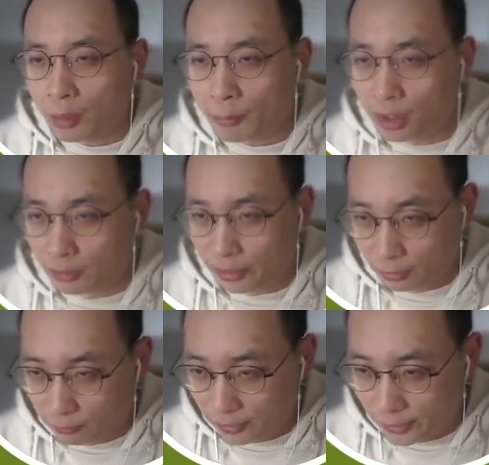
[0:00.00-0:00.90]
memory
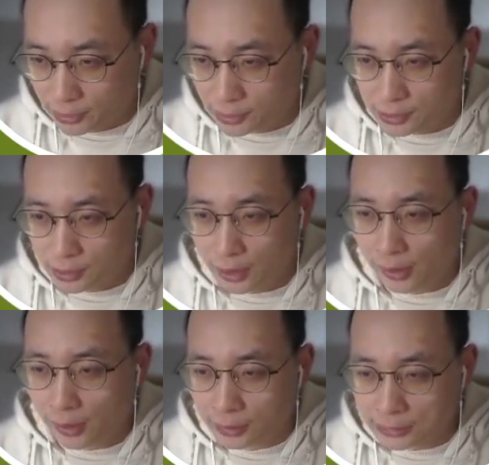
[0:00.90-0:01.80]
usage,
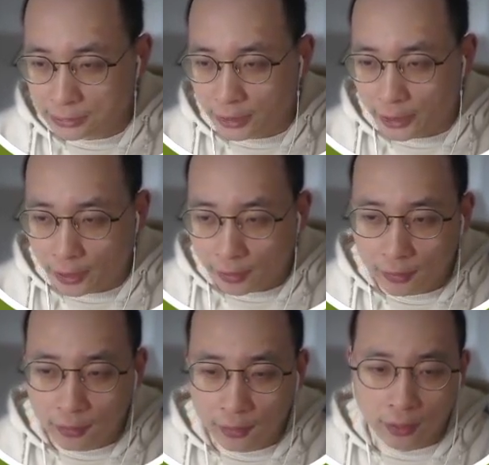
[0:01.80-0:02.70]

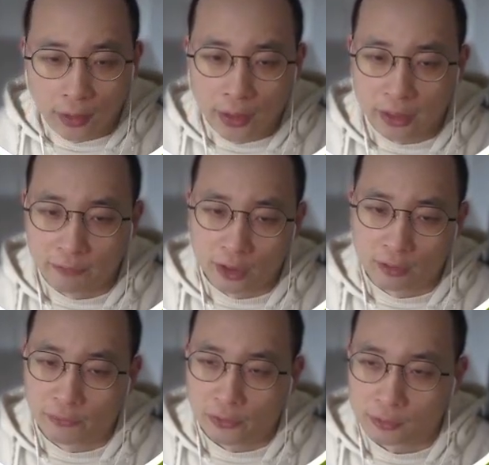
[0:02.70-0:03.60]
stack, even the
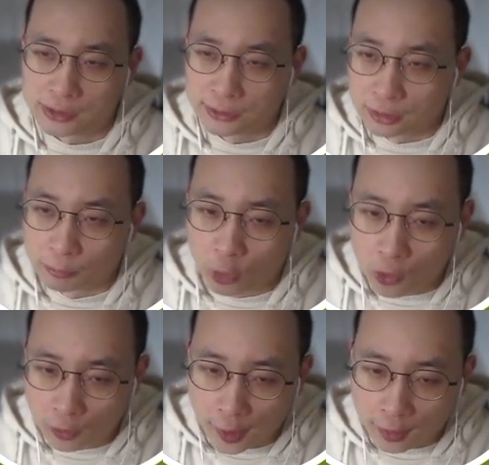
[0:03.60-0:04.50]
file system
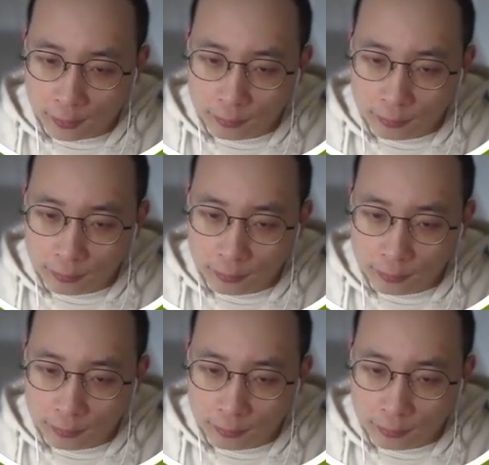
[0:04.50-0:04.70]
quota.